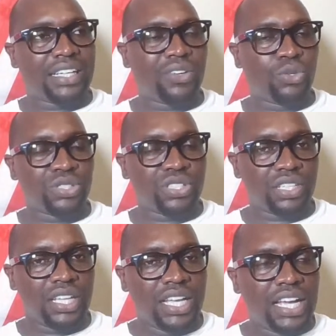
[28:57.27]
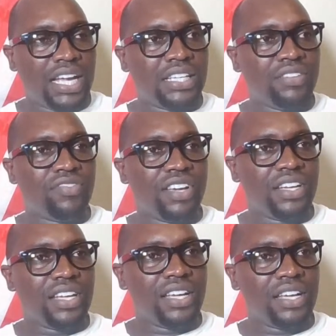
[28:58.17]
Ocean, and
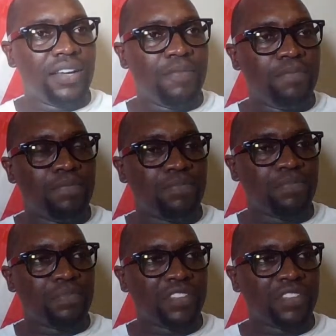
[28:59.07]
even